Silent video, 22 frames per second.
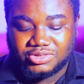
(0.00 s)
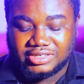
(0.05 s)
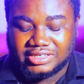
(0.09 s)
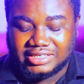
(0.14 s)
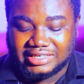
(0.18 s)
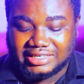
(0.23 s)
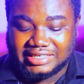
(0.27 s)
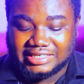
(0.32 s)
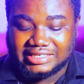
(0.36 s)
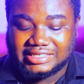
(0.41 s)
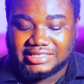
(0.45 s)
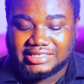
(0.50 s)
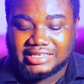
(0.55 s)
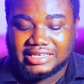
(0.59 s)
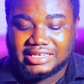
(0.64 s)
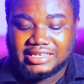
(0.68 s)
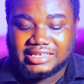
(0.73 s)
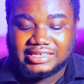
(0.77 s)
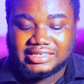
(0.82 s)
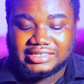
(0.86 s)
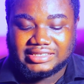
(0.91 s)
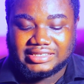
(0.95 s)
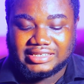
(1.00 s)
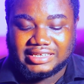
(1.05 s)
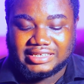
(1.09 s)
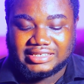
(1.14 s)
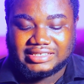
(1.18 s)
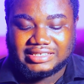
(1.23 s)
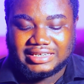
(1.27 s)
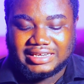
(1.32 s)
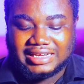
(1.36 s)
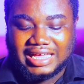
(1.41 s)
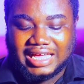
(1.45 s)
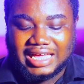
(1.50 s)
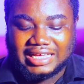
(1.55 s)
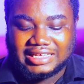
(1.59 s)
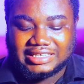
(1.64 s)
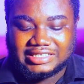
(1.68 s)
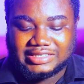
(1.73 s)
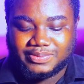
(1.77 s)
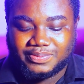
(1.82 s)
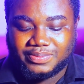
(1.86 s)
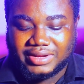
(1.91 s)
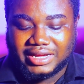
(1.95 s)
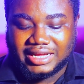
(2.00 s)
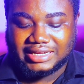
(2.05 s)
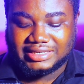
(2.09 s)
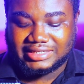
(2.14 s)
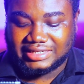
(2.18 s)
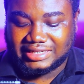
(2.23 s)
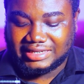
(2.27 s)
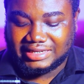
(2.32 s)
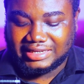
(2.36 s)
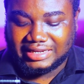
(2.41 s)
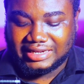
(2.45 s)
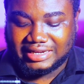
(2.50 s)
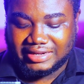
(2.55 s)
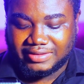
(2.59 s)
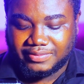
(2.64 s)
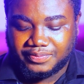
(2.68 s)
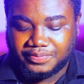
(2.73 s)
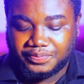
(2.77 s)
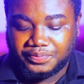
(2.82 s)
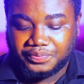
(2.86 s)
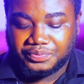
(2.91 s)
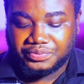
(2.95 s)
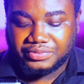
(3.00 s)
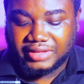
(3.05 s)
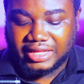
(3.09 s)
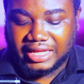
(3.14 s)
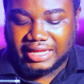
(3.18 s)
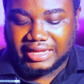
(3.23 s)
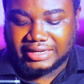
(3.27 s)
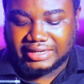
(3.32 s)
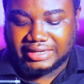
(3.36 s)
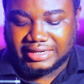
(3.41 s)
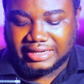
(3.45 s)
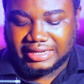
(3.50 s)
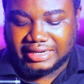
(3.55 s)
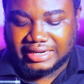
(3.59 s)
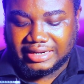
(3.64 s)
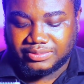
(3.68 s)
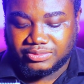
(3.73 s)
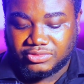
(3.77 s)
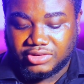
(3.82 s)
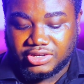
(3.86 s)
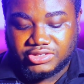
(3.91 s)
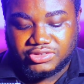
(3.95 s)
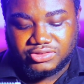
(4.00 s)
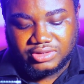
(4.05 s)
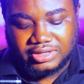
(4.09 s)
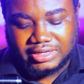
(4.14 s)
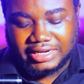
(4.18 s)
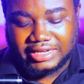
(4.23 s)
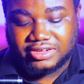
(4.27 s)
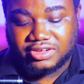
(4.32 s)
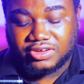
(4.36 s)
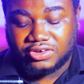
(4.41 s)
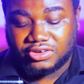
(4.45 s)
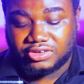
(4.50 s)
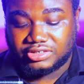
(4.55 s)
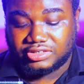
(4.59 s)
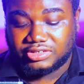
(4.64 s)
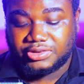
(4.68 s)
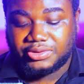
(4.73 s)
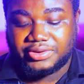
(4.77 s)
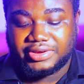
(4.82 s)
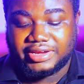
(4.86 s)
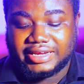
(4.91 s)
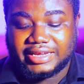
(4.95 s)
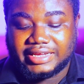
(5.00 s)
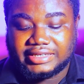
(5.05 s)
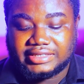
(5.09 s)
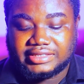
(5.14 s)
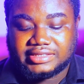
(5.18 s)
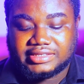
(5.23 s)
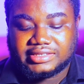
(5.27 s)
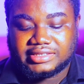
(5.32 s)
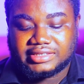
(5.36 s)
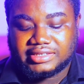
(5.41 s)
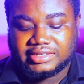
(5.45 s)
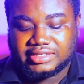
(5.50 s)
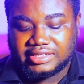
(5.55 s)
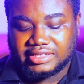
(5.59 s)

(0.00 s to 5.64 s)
delete this last part here, and then I'm going to click on create.